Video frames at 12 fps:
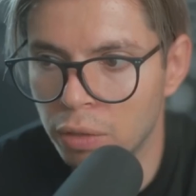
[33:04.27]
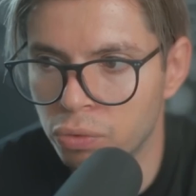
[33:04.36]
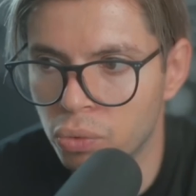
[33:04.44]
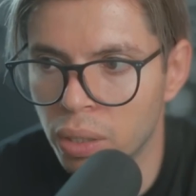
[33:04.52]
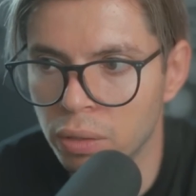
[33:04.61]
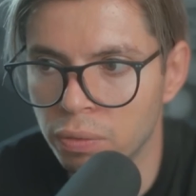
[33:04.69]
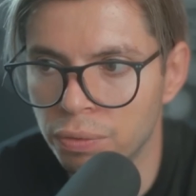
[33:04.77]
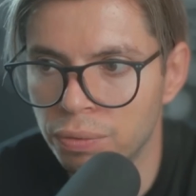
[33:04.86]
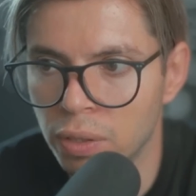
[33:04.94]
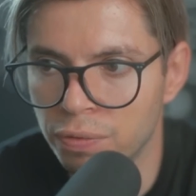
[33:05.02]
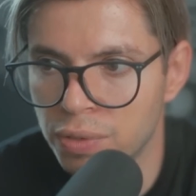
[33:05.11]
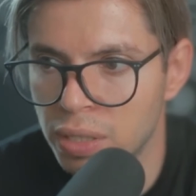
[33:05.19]
afraid
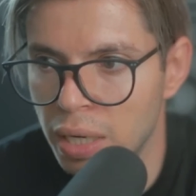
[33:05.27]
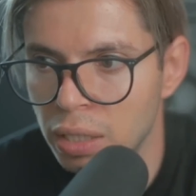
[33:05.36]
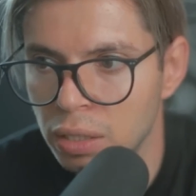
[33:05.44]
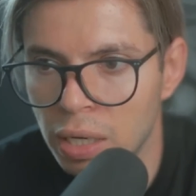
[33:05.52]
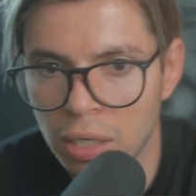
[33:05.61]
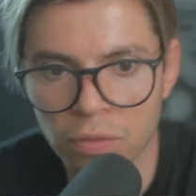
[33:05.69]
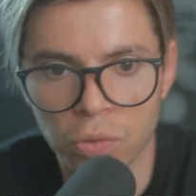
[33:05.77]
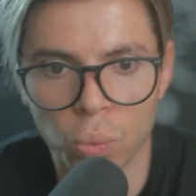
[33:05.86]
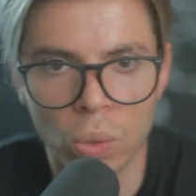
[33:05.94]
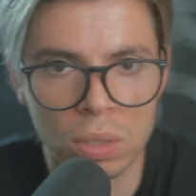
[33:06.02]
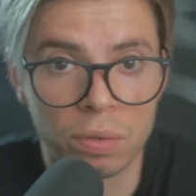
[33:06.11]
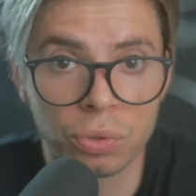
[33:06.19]
of saying that if it
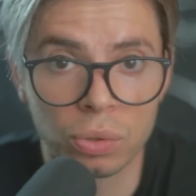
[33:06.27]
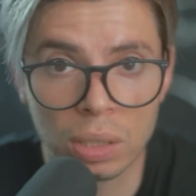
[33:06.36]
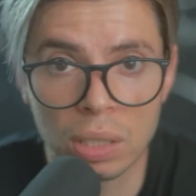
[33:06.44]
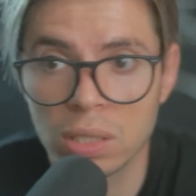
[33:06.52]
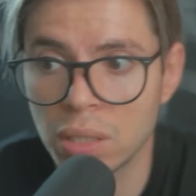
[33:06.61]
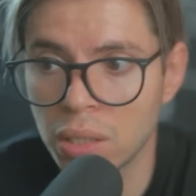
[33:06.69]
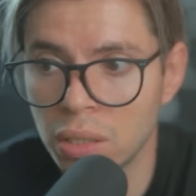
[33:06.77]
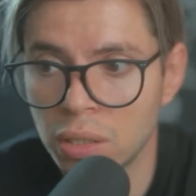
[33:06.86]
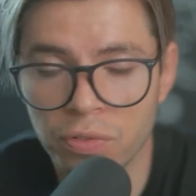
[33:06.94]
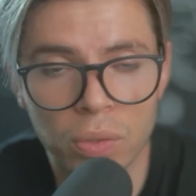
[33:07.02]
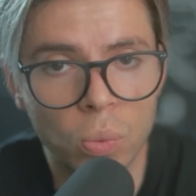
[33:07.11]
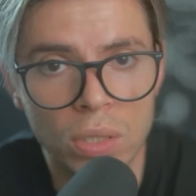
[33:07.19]
wasn't for Lisa and
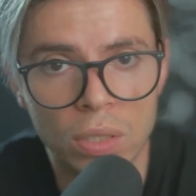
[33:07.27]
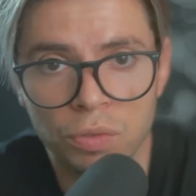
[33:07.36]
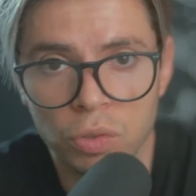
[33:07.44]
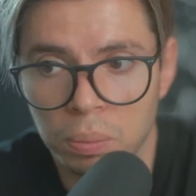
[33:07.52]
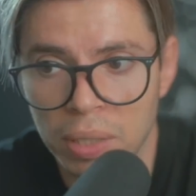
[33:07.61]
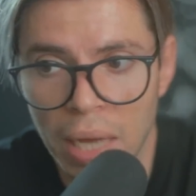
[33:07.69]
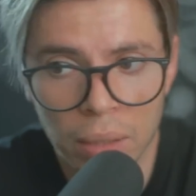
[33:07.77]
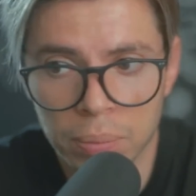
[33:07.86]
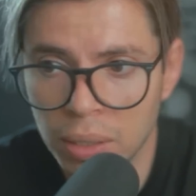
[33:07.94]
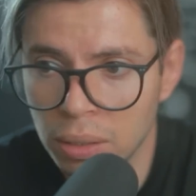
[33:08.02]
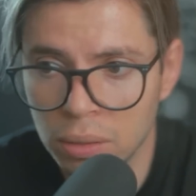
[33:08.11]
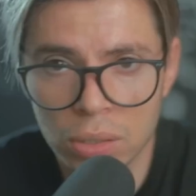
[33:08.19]
if it wasn't for
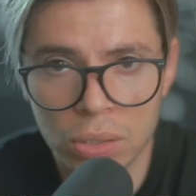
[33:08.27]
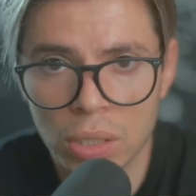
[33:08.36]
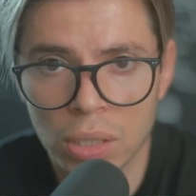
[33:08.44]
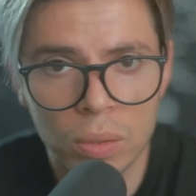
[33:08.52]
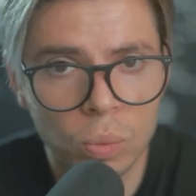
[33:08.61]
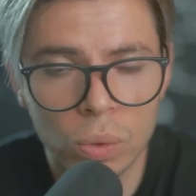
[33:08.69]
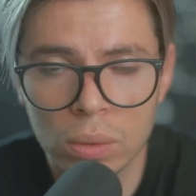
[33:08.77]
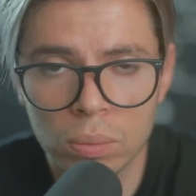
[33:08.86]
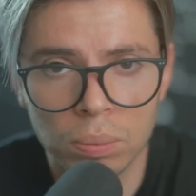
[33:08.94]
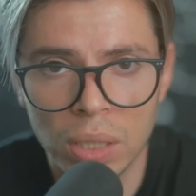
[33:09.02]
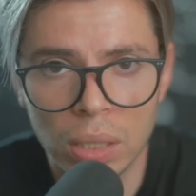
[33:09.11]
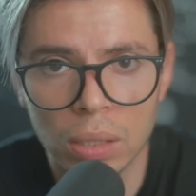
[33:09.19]
Blackpink, this channel
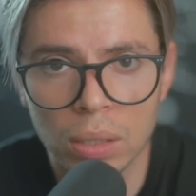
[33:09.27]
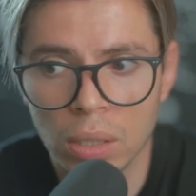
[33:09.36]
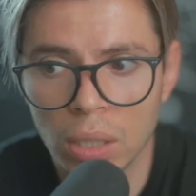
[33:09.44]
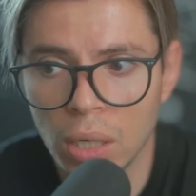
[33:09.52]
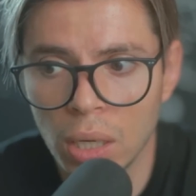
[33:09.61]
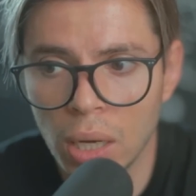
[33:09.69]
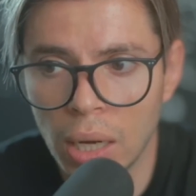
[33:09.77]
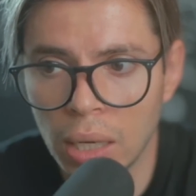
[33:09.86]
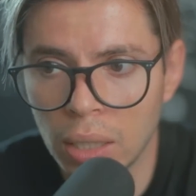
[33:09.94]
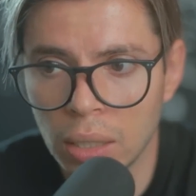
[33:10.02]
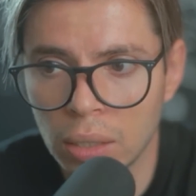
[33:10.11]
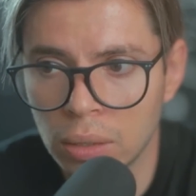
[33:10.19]
wouldn't be.
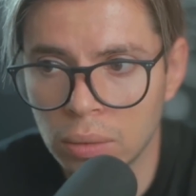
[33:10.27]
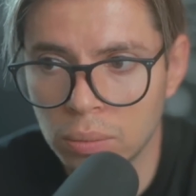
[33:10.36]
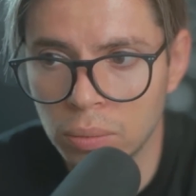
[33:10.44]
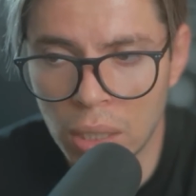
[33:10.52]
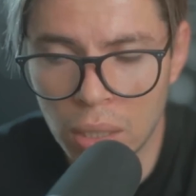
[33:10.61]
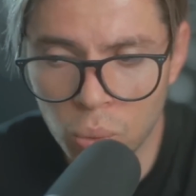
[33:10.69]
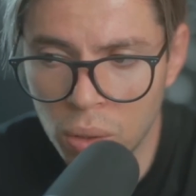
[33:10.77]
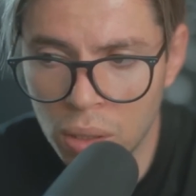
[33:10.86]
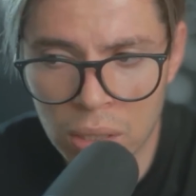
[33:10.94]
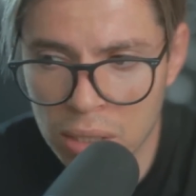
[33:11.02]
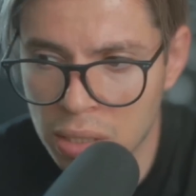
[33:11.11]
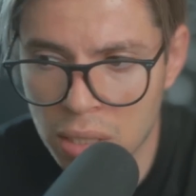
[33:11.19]
It
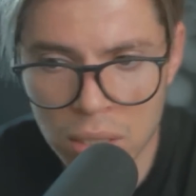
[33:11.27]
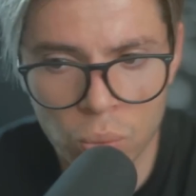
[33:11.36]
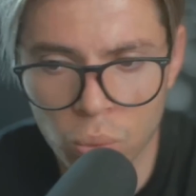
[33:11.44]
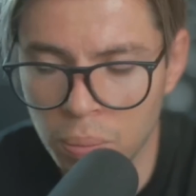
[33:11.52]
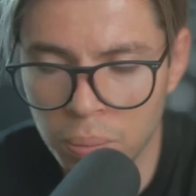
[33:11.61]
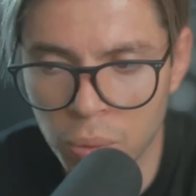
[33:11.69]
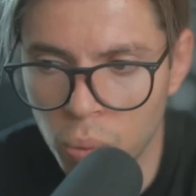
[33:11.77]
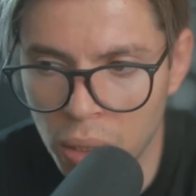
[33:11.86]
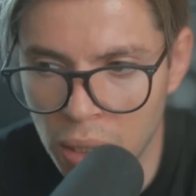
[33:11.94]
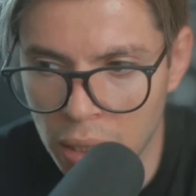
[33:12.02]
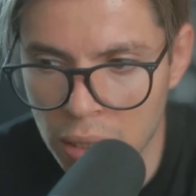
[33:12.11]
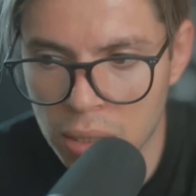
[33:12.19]
wouldn't exist. It wouldn't be
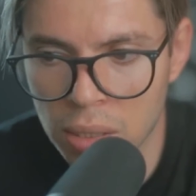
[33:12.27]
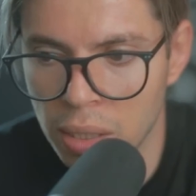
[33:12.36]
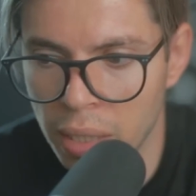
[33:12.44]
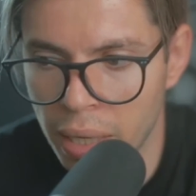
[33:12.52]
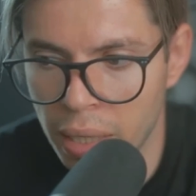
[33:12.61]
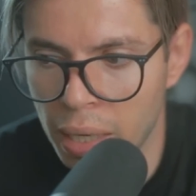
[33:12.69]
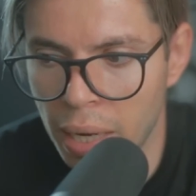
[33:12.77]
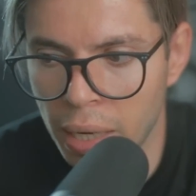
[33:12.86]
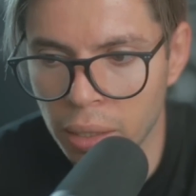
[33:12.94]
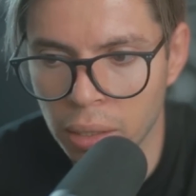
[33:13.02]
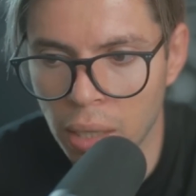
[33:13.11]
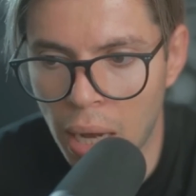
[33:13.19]
what it is today.
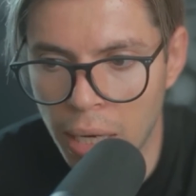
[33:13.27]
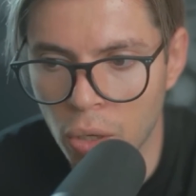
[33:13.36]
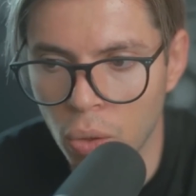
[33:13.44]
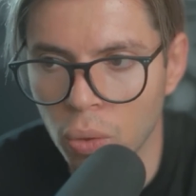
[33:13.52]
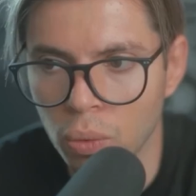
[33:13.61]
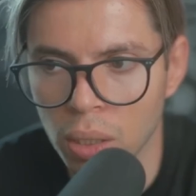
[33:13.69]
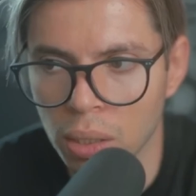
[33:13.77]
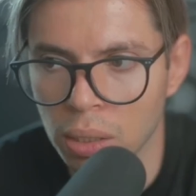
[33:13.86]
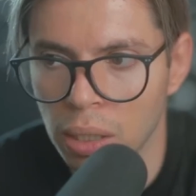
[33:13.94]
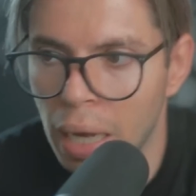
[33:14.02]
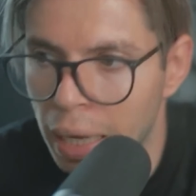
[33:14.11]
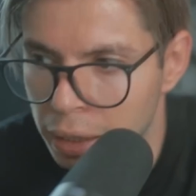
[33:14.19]
And I owe a
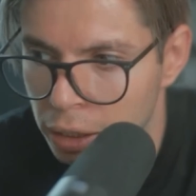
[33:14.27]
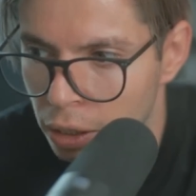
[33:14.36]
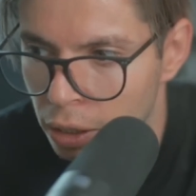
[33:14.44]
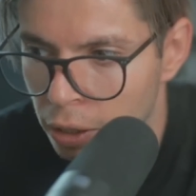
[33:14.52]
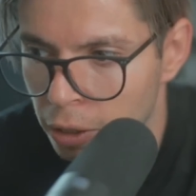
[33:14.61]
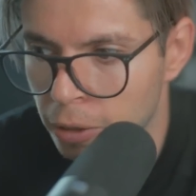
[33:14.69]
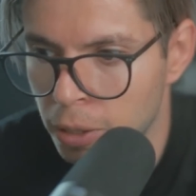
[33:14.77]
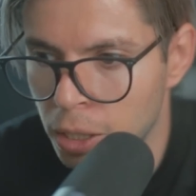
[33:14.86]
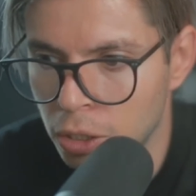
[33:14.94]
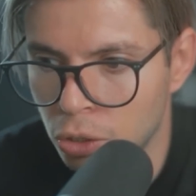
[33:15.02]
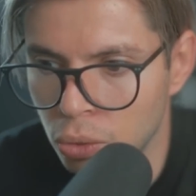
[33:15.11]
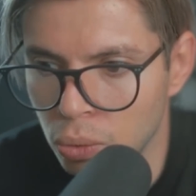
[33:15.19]
lot
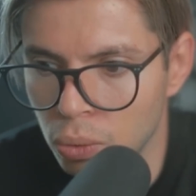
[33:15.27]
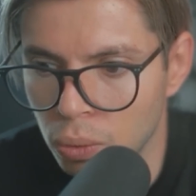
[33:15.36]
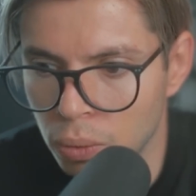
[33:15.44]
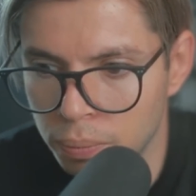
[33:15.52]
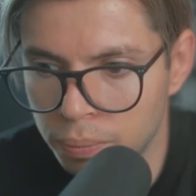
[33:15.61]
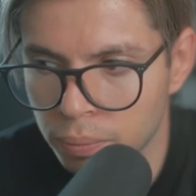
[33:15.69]
to